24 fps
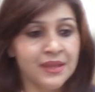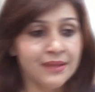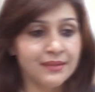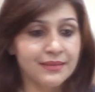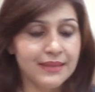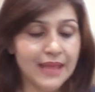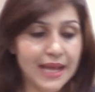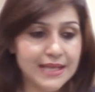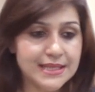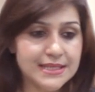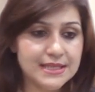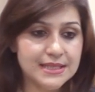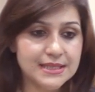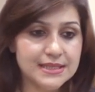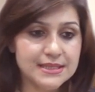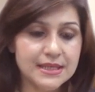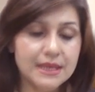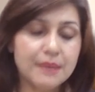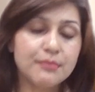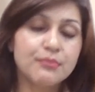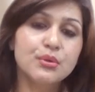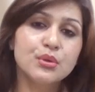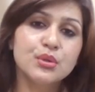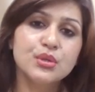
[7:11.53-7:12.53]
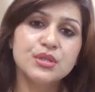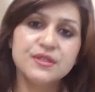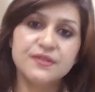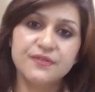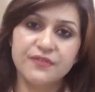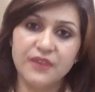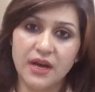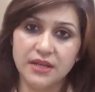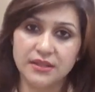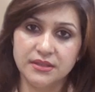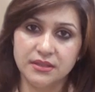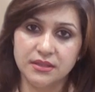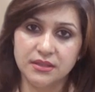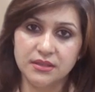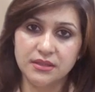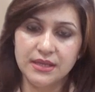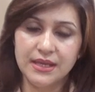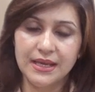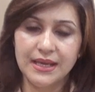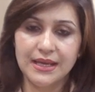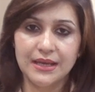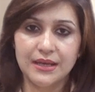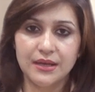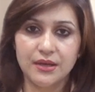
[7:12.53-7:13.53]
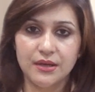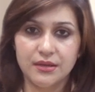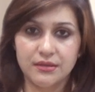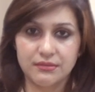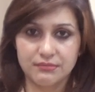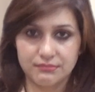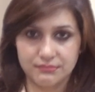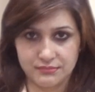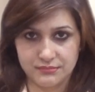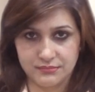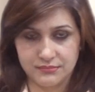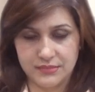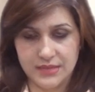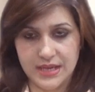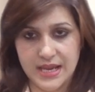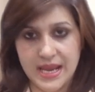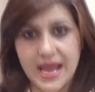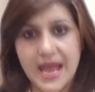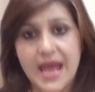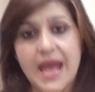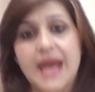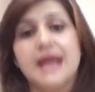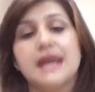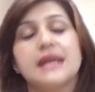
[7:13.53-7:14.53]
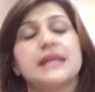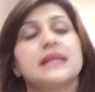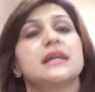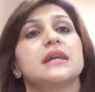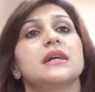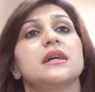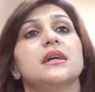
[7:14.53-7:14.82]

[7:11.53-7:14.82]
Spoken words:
that Sambhu's father had